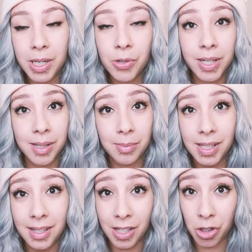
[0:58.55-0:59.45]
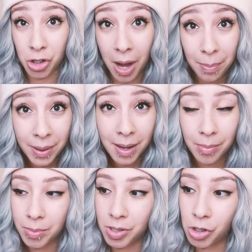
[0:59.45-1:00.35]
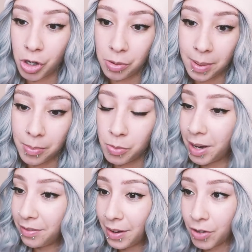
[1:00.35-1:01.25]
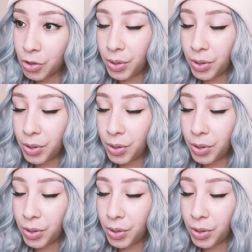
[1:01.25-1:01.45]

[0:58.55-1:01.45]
be doing some C C shopping. I'm gonna be showing you my, my favorite